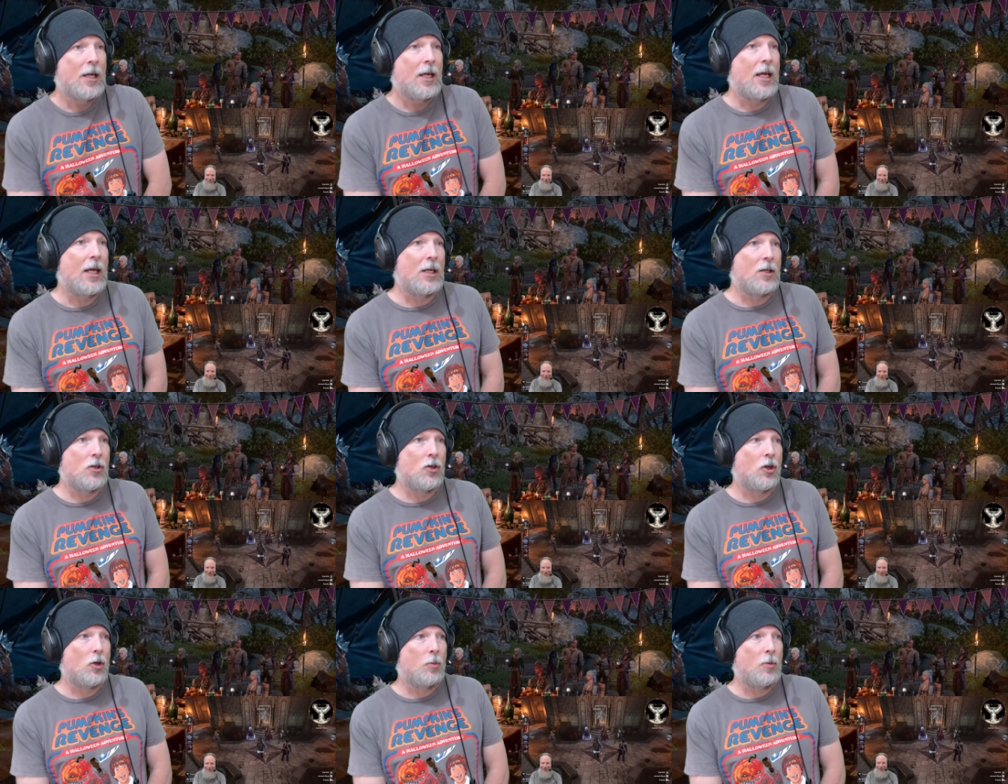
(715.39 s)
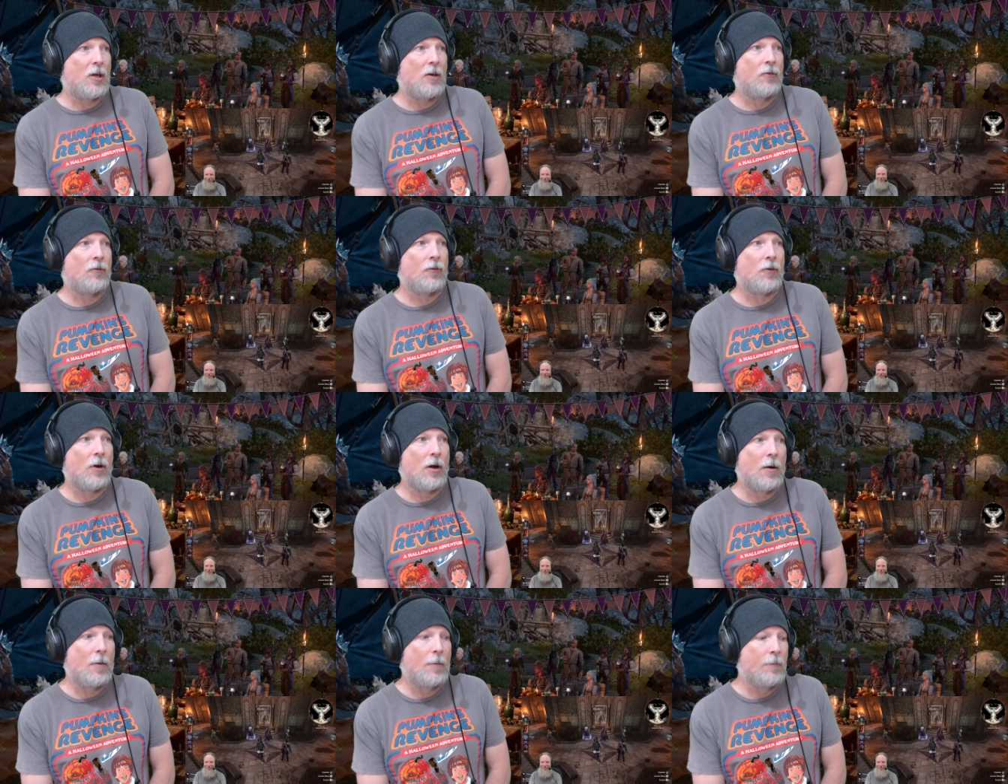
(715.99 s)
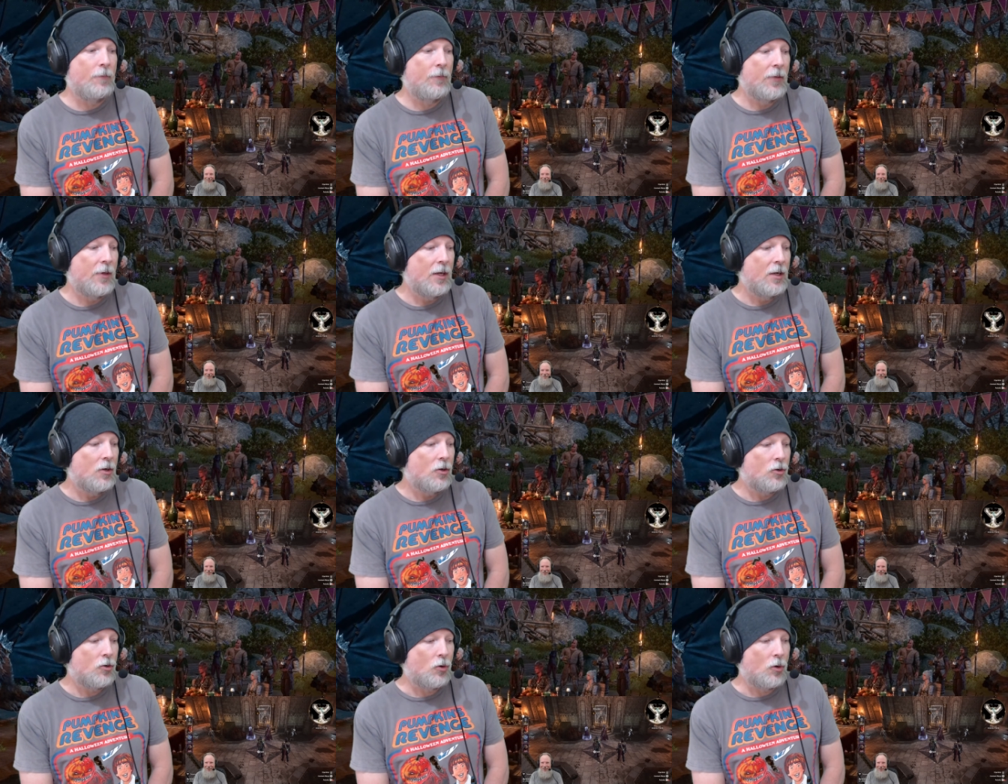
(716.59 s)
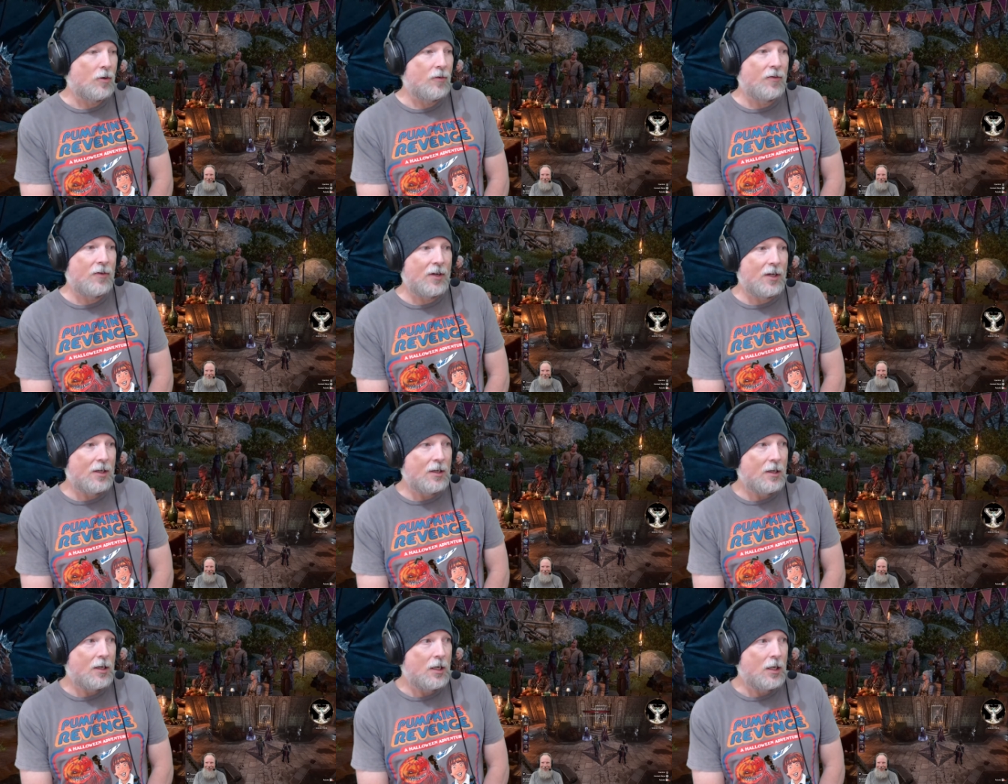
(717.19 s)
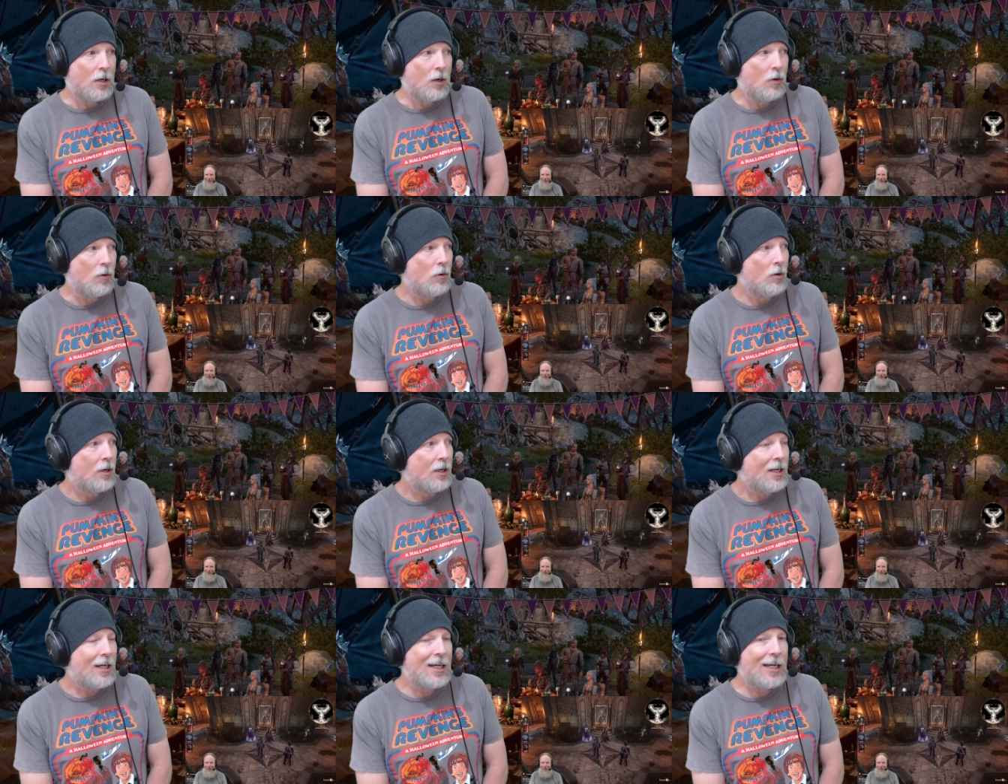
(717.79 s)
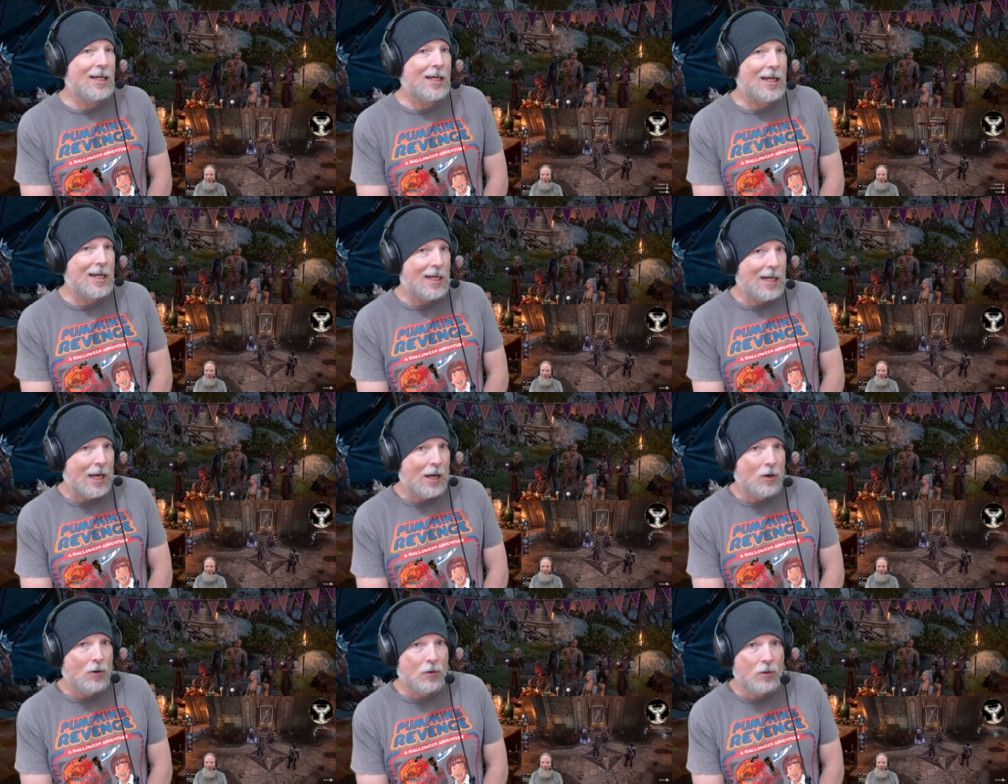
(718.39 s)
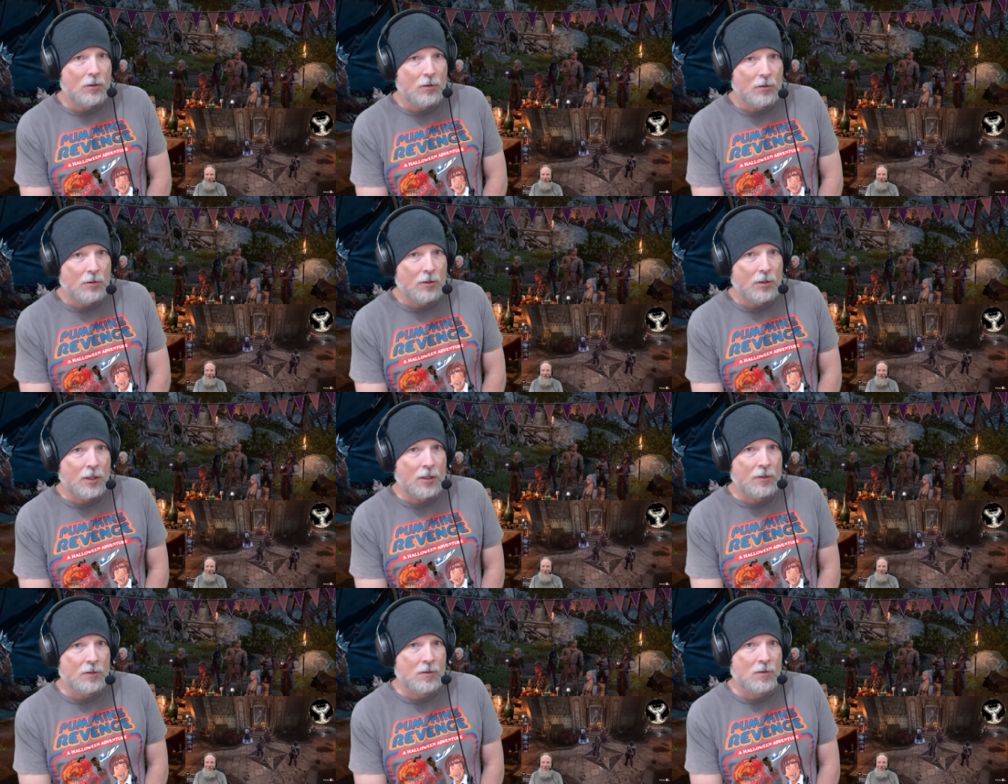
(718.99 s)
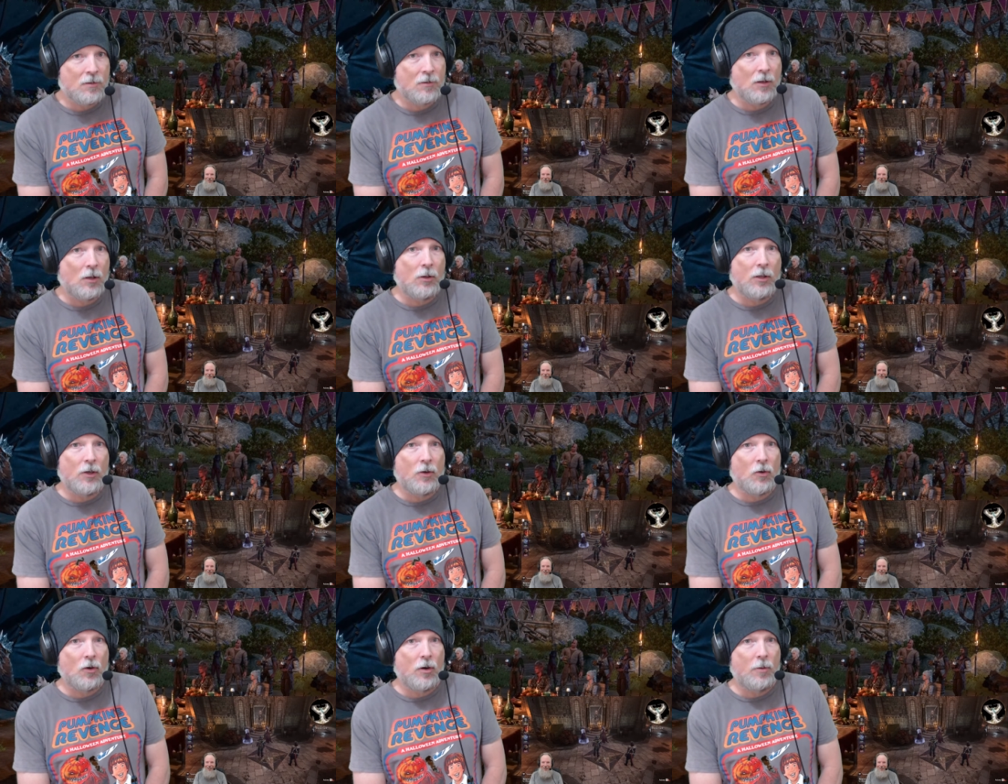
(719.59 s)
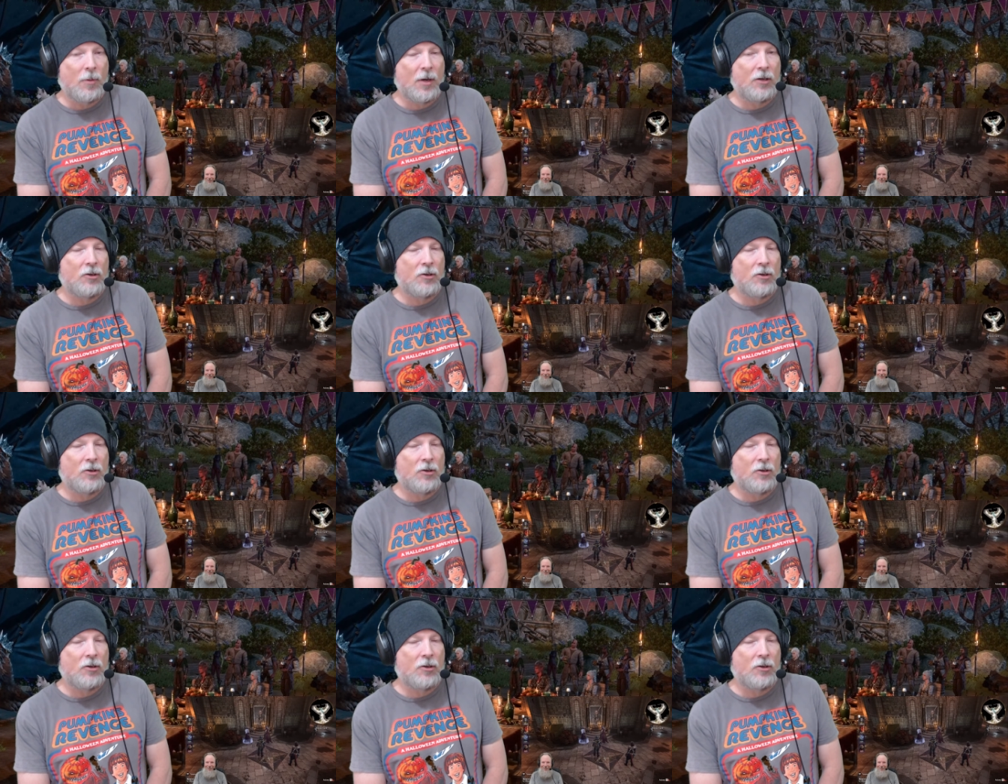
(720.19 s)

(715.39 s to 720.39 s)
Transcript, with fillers: it took me from sort of, you know, eking out and slowly growing my